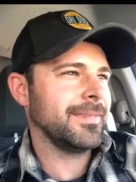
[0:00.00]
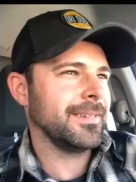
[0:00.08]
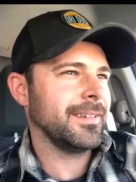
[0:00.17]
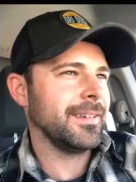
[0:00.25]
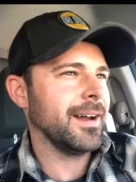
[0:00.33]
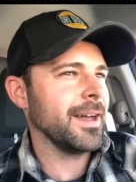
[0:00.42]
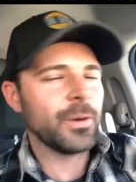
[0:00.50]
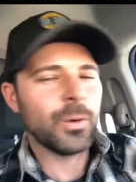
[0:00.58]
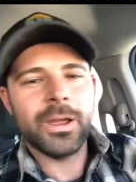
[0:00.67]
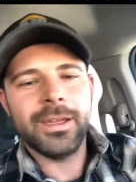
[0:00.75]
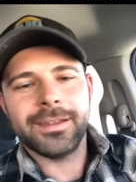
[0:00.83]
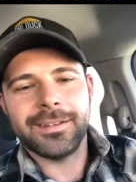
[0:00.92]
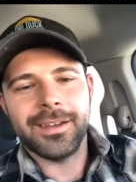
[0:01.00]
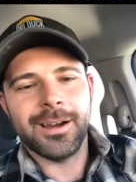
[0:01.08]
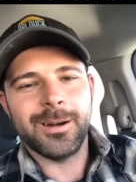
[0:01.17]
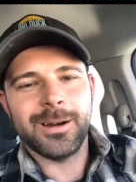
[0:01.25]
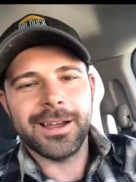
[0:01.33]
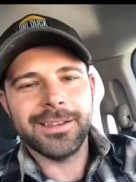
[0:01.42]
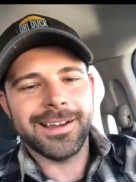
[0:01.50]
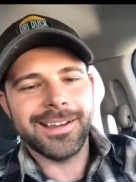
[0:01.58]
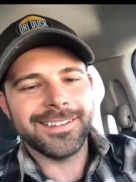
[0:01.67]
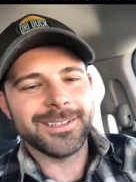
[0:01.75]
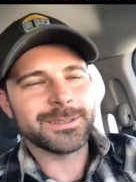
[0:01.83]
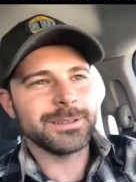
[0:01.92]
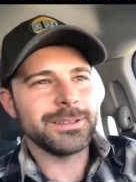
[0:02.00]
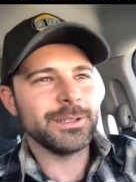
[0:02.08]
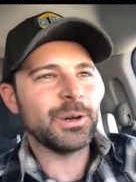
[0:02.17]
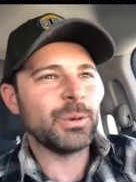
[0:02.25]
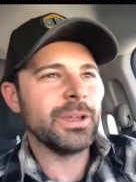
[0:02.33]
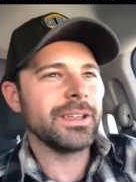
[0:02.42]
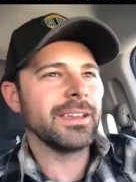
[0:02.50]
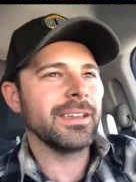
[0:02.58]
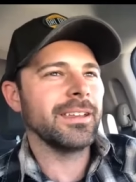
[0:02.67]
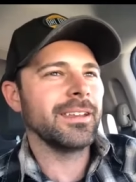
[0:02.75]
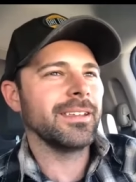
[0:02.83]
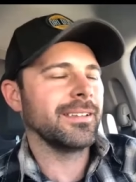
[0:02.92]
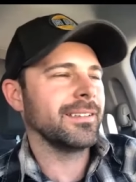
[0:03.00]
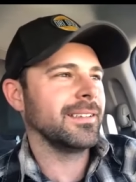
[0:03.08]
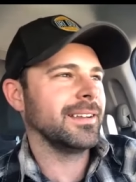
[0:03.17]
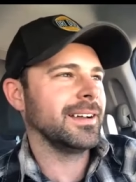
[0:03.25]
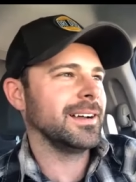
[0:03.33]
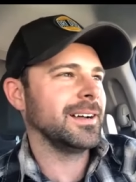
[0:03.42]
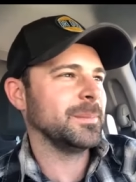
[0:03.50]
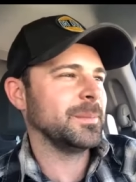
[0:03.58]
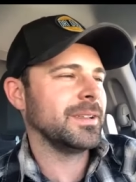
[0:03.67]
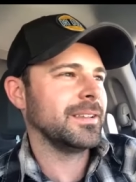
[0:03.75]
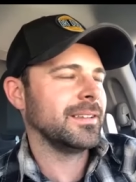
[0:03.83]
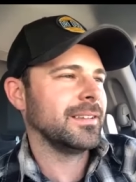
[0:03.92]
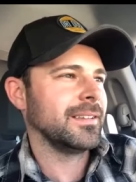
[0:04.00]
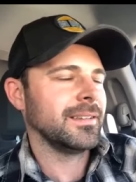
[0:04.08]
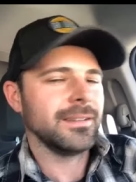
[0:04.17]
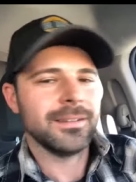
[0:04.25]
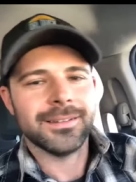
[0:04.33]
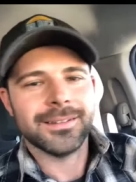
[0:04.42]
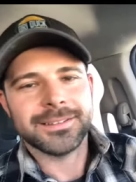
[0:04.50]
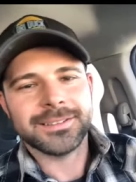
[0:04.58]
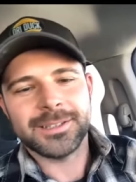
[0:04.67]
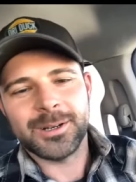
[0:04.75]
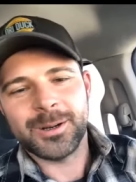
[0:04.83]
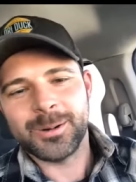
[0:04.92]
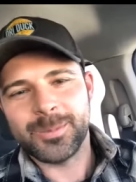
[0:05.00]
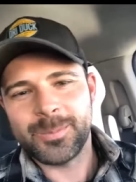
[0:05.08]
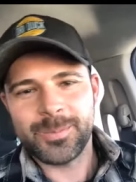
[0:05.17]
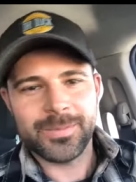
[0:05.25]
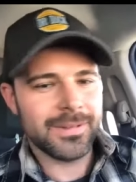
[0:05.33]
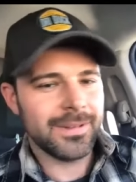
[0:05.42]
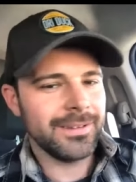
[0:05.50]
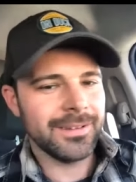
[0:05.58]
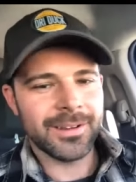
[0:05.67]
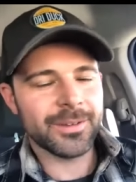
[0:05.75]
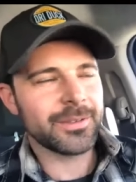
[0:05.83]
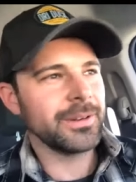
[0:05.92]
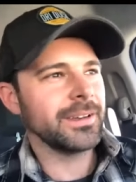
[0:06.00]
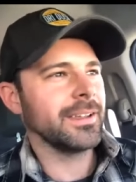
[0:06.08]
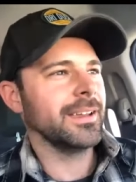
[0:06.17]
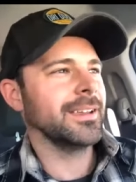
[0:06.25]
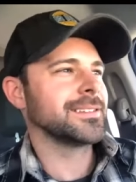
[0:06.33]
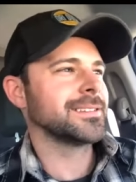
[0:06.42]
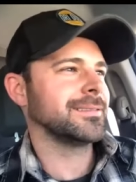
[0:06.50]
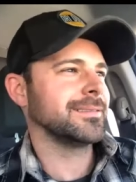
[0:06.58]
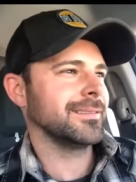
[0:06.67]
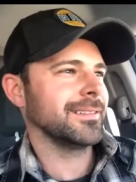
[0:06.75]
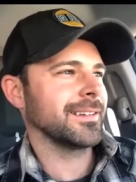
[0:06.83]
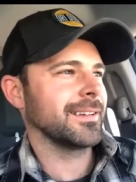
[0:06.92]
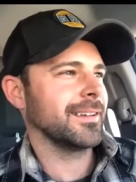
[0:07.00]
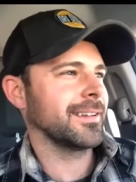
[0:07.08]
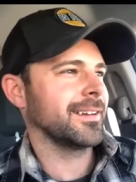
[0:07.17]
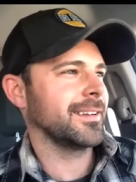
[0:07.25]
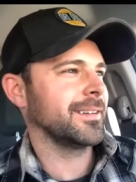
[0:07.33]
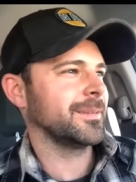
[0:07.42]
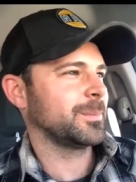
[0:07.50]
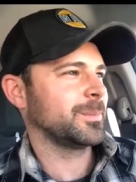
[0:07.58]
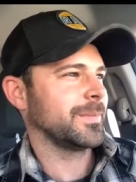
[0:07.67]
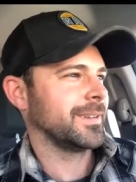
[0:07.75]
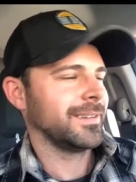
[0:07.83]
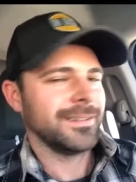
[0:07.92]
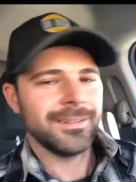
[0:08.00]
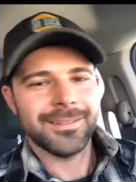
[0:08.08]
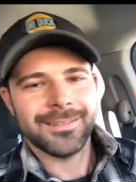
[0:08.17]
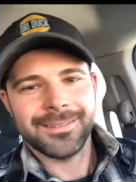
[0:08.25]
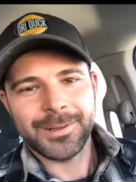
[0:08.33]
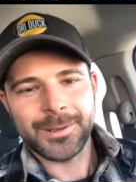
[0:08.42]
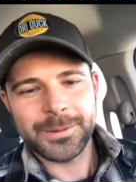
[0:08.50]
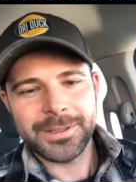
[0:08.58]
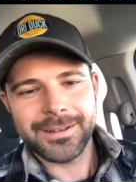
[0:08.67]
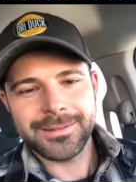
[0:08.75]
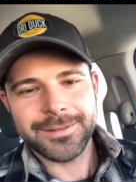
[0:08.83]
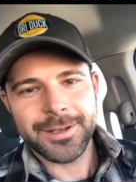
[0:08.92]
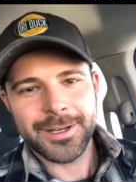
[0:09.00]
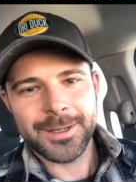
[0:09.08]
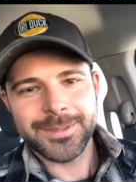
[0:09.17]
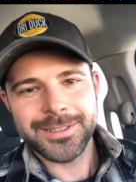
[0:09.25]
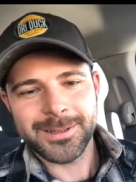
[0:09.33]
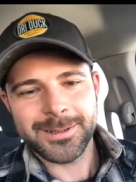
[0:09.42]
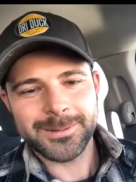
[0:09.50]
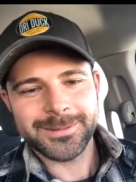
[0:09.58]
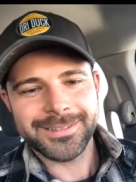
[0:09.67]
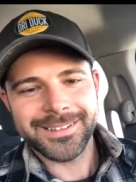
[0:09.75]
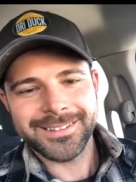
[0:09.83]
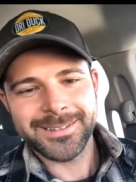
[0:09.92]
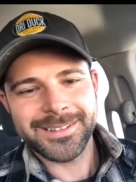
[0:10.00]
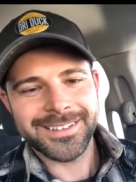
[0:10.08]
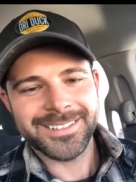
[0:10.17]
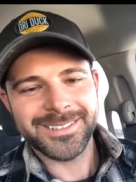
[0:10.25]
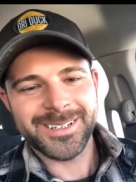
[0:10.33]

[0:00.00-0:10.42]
not the week. No, I, I usually do a weekend. Um, yeah. so, you know, three days, I, yeah. I gotta, hold down a job, so I don't get to do that too